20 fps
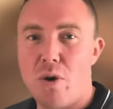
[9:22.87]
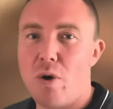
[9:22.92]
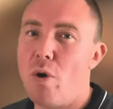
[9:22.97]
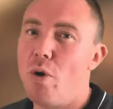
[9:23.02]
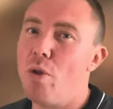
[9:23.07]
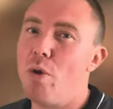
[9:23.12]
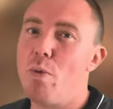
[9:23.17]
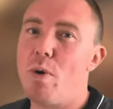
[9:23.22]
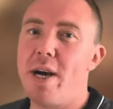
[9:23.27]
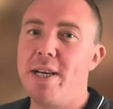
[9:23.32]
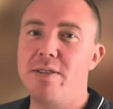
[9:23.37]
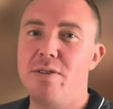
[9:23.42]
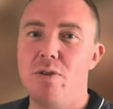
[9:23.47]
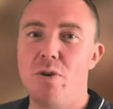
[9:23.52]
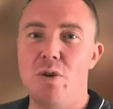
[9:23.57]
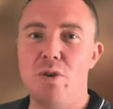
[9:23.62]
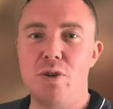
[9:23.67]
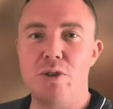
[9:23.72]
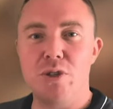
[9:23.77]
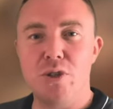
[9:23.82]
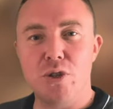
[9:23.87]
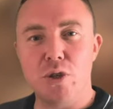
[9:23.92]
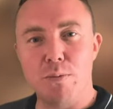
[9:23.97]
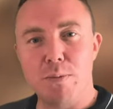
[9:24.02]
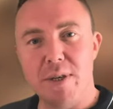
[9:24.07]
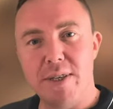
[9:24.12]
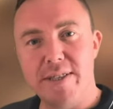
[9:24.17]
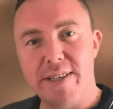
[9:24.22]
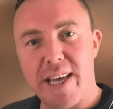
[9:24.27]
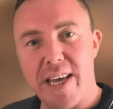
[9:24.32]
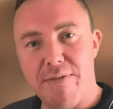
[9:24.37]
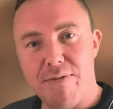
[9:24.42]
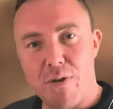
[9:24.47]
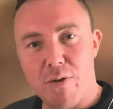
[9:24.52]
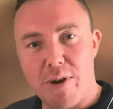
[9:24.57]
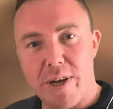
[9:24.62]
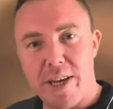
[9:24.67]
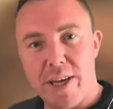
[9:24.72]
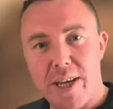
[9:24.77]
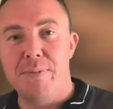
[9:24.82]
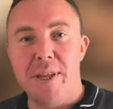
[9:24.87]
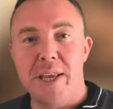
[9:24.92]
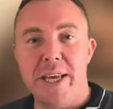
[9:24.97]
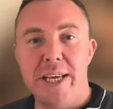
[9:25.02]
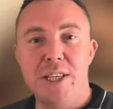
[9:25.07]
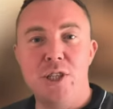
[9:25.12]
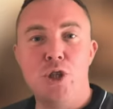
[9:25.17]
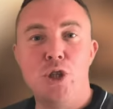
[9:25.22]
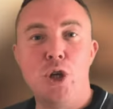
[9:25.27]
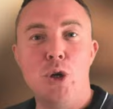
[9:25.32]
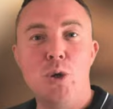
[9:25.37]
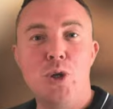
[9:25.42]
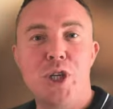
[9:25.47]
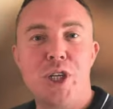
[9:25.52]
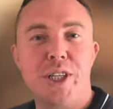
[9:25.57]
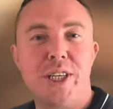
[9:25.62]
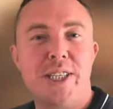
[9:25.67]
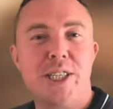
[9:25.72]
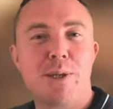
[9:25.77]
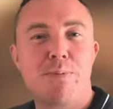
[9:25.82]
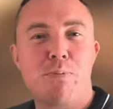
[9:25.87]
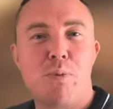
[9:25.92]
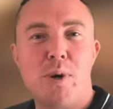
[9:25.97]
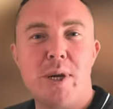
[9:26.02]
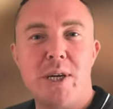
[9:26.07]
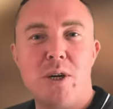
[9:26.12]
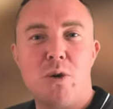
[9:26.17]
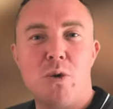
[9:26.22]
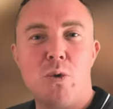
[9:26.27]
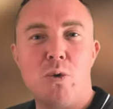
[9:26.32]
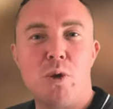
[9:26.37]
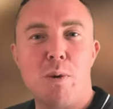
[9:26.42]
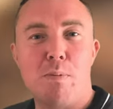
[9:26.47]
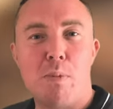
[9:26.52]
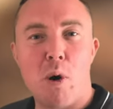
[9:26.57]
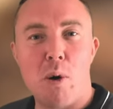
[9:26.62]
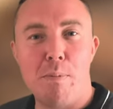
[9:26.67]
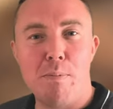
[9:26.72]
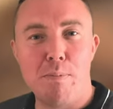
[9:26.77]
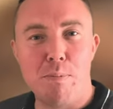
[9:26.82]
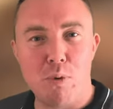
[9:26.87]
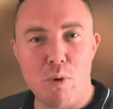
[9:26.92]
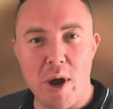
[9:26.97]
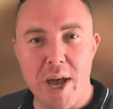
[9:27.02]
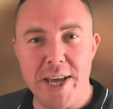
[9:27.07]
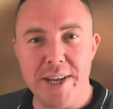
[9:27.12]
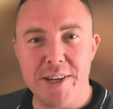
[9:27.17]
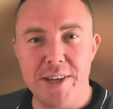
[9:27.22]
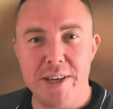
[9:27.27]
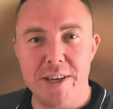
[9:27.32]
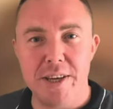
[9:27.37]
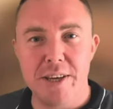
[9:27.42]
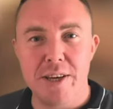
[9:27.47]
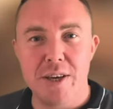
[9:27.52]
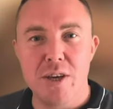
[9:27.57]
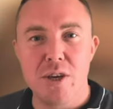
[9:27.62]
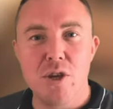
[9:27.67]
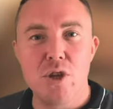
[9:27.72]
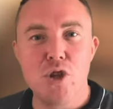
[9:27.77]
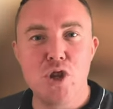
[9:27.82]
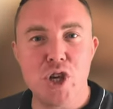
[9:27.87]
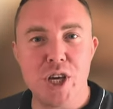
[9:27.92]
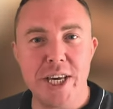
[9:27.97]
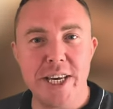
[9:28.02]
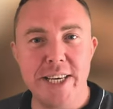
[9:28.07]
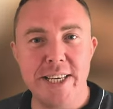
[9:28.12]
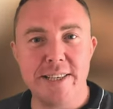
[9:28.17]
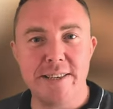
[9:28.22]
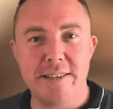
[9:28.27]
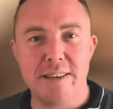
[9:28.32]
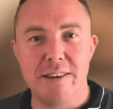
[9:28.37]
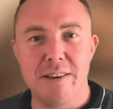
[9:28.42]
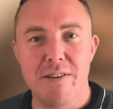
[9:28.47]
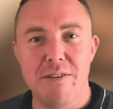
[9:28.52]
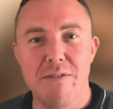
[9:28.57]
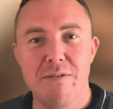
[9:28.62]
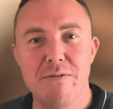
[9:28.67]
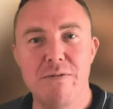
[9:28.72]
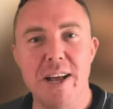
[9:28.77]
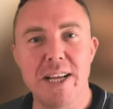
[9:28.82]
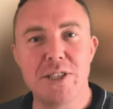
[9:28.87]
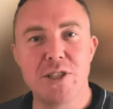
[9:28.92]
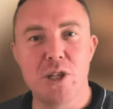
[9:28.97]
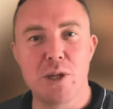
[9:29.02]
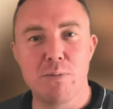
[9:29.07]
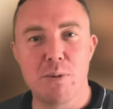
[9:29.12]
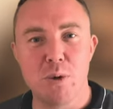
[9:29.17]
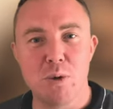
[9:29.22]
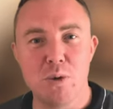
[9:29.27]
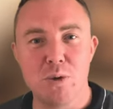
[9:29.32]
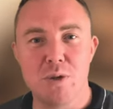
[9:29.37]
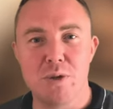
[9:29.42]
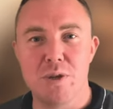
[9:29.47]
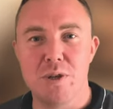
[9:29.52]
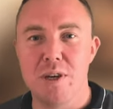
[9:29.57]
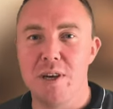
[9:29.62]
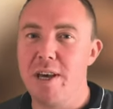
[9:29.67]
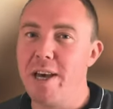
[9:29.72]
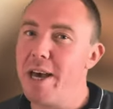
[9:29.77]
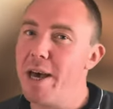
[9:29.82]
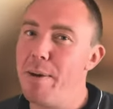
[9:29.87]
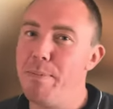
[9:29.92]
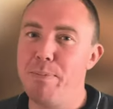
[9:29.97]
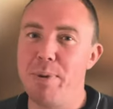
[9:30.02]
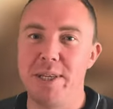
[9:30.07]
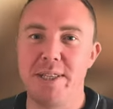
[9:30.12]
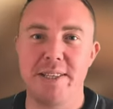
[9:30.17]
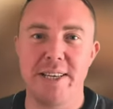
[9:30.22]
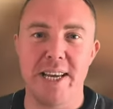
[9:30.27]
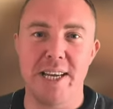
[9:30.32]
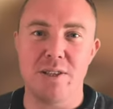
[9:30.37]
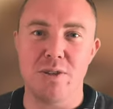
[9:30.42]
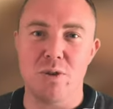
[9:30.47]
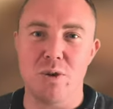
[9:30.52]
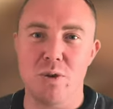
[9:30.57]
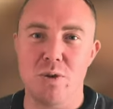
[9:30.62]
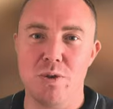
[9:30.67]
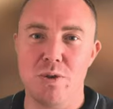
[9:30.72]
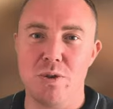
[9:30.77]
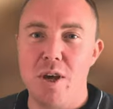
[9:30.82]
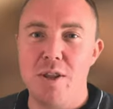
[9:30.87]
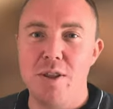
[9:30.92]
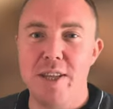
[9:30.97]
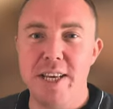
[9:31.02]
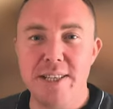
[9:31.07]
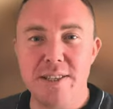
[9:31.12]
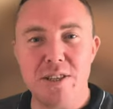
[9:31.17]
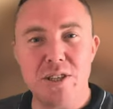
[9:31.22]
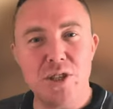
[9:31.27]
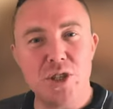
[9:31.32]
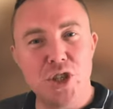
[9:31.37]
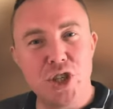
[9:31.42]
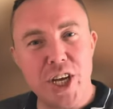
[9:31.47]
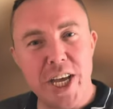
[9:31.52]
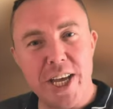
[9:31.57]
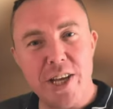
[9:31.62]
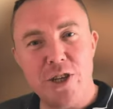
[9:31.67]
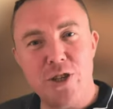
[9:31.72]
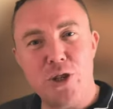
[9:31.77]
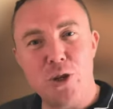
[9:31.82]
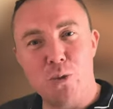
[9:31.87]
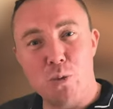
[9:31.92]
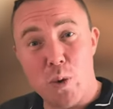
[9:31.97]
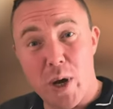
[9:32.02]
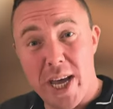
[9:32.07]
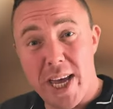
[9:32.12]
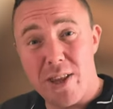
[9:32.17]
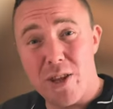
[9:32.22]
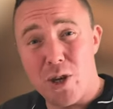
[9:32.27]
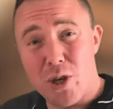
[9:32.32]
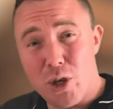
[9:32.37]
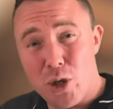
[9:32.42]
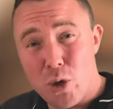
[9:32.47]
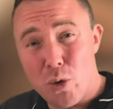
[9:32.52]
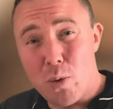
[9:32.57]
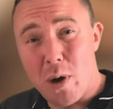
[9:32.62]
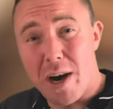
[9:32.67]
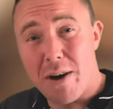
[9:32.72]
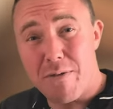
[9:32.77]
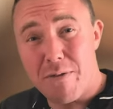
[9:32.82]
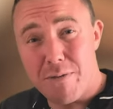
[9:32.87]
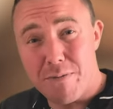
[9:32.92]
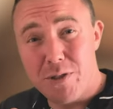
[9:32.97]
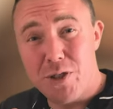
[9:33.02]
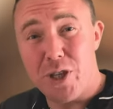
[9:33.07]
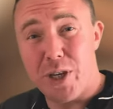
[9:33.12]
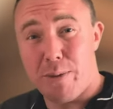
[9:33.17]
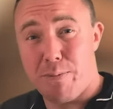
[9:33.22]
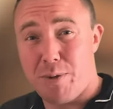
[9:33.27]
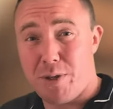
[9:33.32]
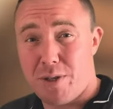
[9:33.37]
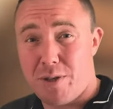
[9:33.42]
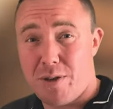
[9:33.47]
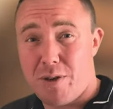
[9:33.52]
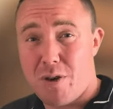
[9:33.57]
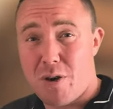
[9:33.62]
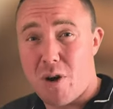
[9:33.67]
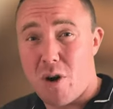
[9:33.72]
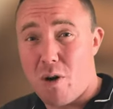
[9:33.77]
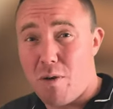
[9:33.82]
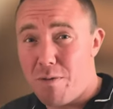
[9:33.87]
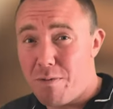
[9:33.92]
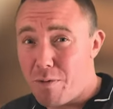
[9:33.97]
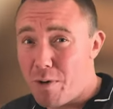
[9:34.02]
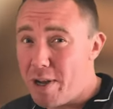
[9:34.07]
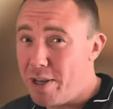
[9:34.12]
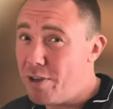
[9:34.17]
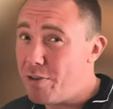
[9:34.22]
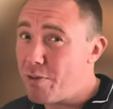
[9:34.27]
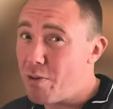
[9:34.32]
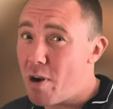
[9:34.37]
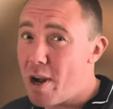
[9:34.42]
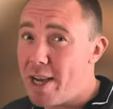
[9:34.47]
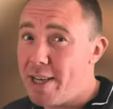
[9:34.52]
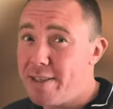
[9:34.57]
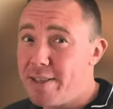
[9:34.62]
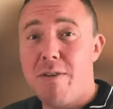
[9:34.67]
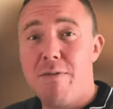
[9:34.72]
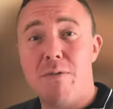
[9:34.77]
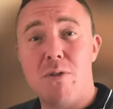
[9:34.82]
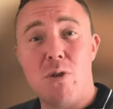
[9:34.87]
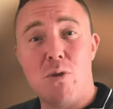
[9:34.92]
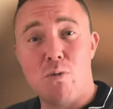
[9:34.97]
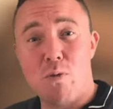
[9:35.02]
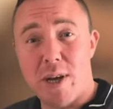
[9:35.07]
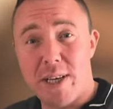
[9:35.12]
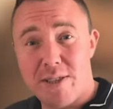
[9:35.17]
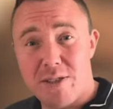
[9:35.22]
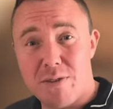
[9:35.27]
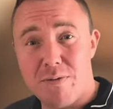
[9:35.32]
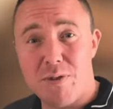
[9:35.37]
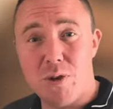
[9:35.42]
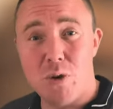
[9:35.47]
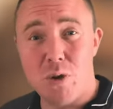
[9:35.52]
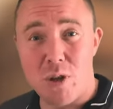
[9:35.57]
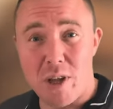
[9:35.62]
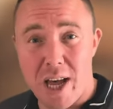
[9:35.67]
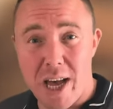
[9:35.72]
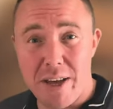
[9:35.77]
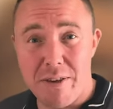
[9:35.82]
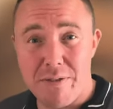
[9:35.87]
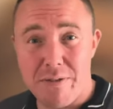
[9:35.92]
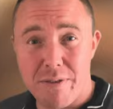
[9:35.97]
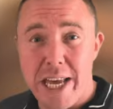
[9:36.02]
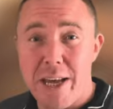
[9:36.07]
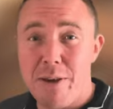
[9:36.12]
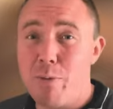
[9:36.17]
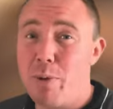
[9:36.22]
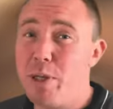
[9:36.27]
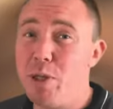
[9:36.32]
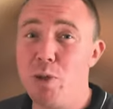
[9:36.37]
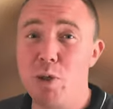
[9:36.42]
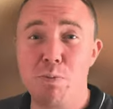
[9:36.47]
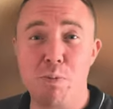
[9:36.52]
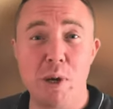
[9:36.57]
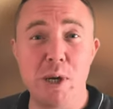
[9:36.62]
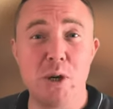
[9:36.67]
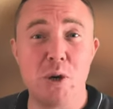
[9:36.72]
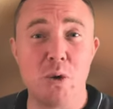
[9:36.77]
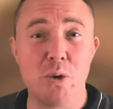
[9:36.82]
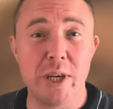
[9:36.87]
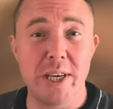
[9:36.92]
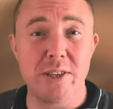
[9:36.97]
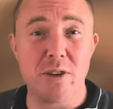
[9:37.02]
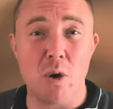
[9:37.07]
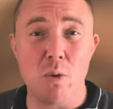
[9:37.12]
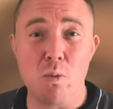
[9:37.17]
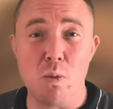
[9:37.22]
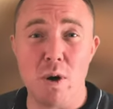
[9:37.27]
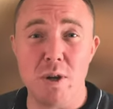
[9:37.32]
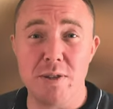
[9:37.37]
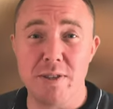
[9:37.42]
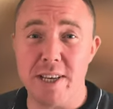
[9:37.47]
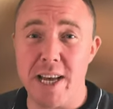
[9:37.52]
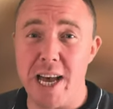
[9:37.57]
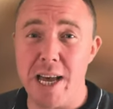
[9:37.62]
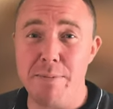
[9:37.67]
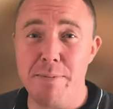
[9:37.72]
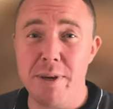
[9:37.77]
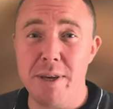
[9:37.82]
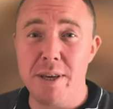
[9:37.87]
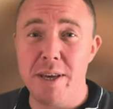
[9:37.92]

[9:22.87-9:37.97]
otherwise known as summer savory, is usually sprinkled upon bread, cheese, vegetables, and potatoes. This can change the way that you have chips or French fries for the rest of your life. When you sprinkle this on one time,